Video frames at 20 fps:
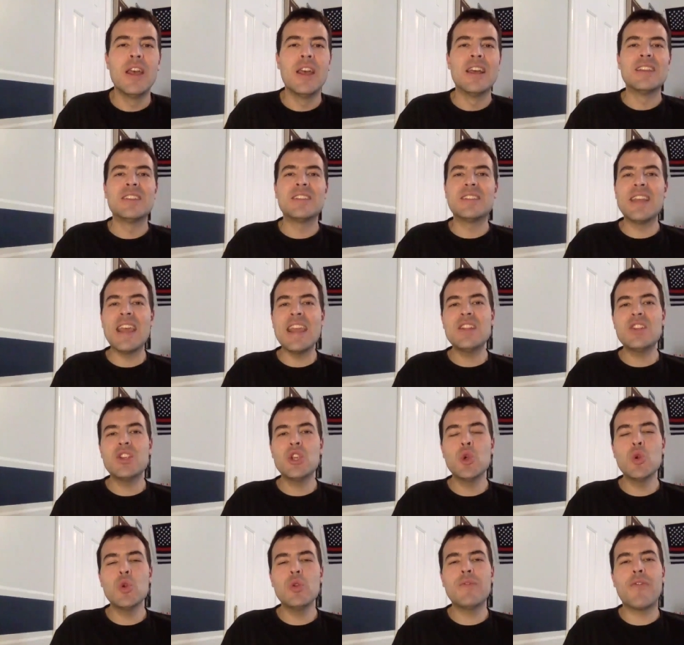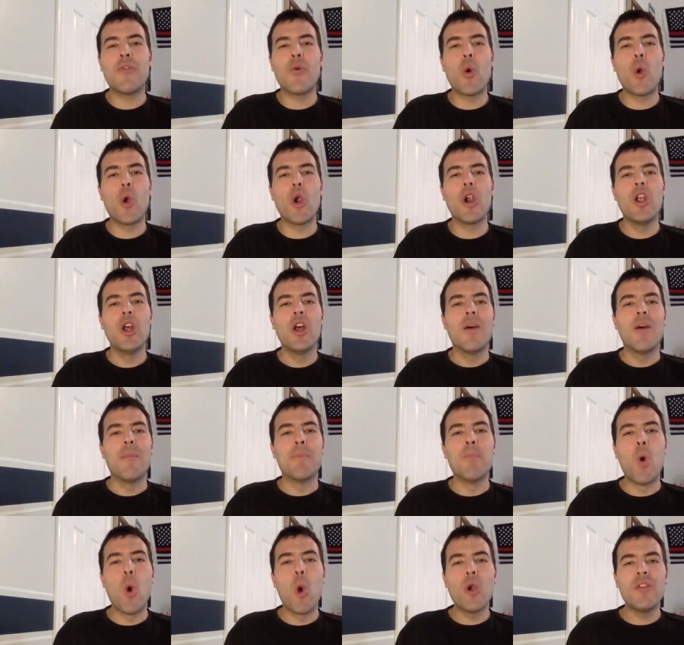Stay tuned for
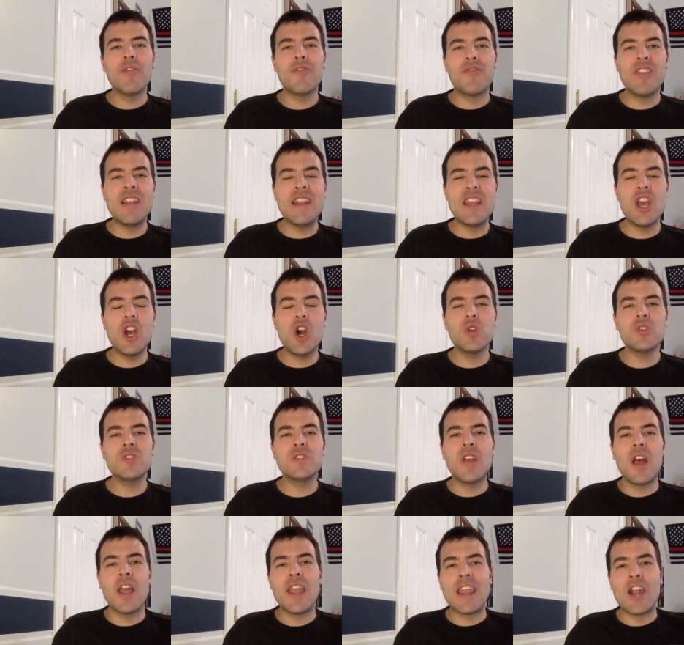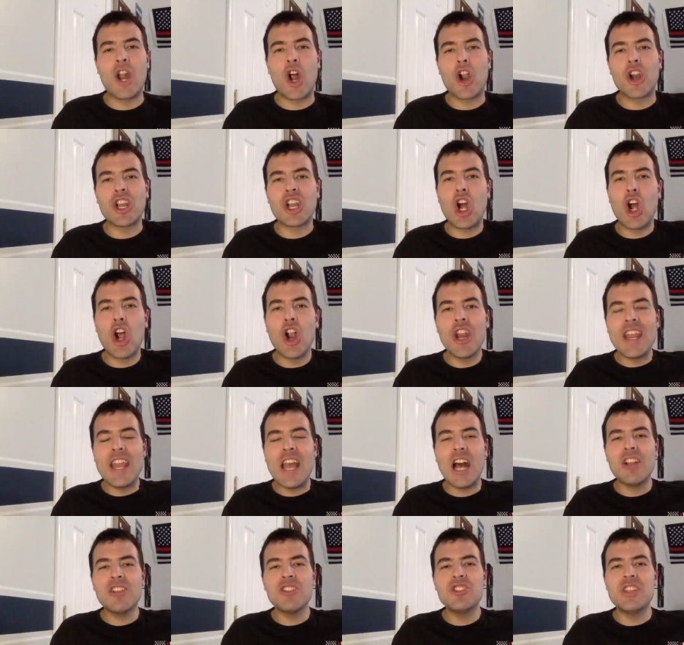more videos in our
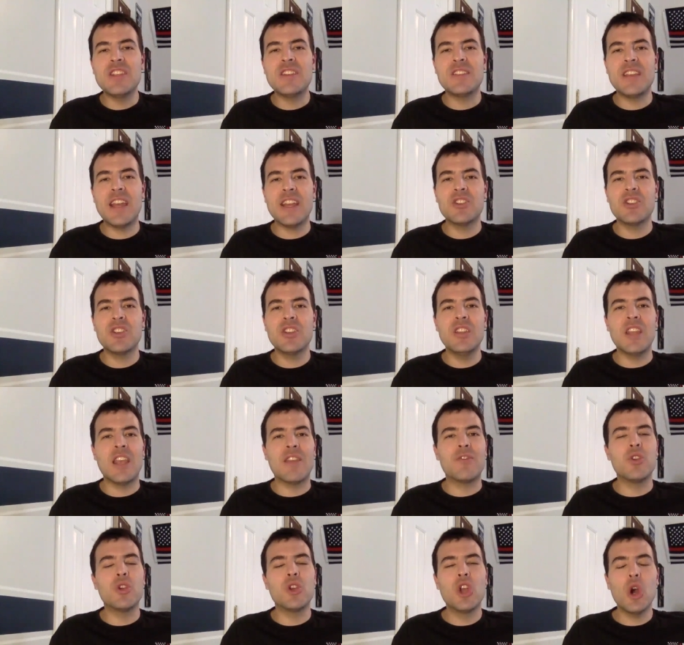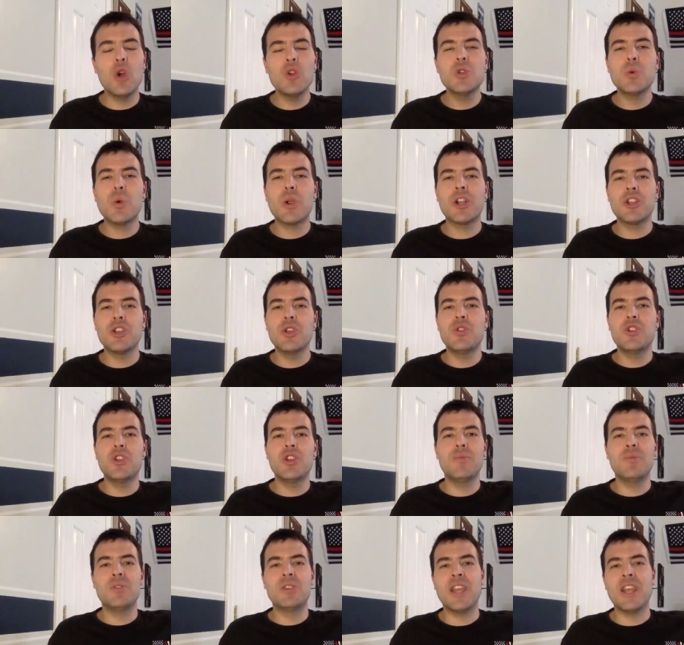cardiology section. If you go to our
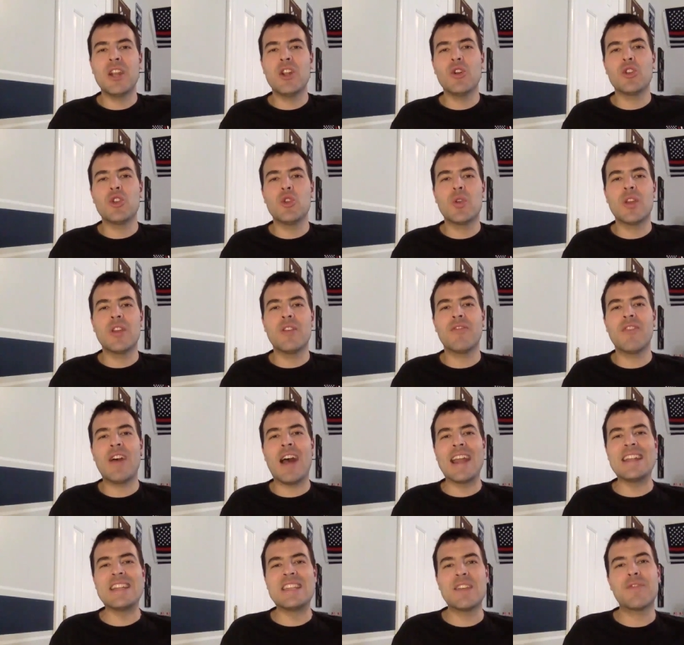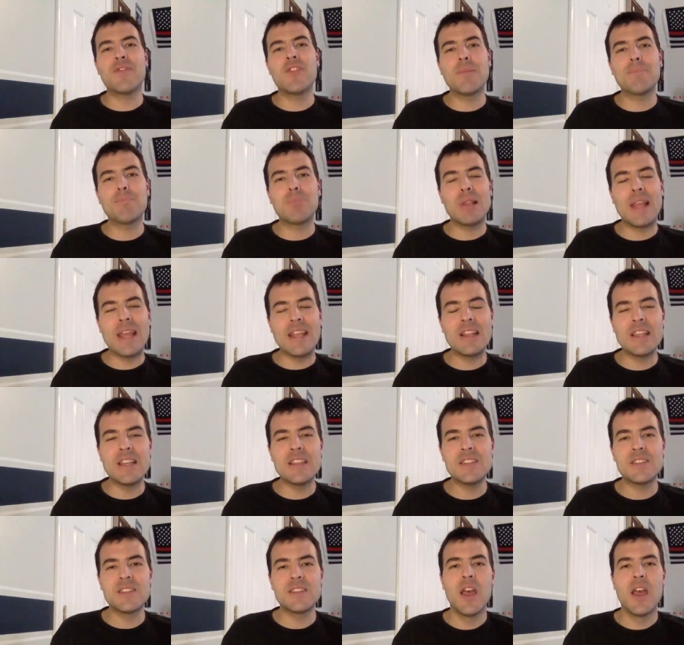YouTube channel, you can find different
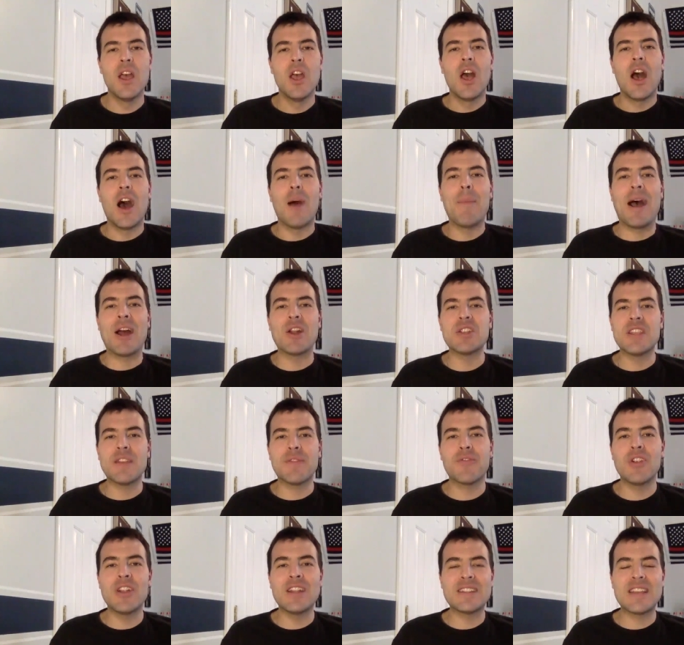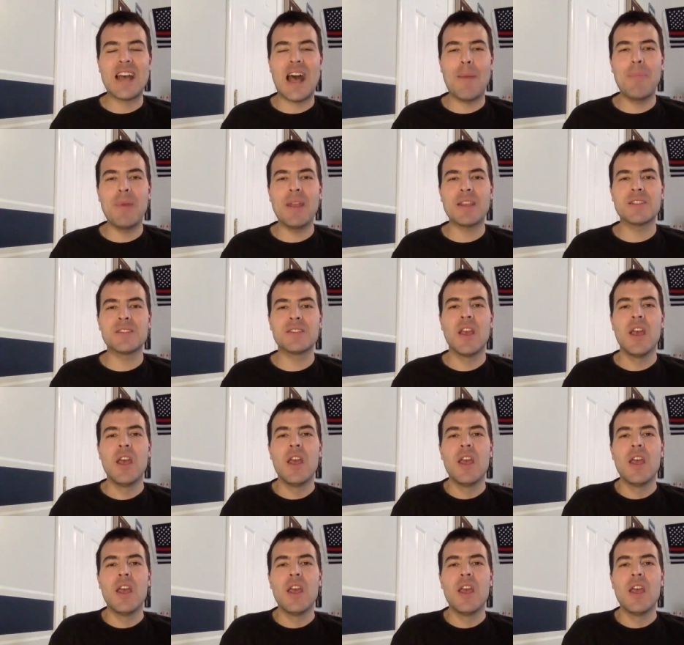playlists about different topics.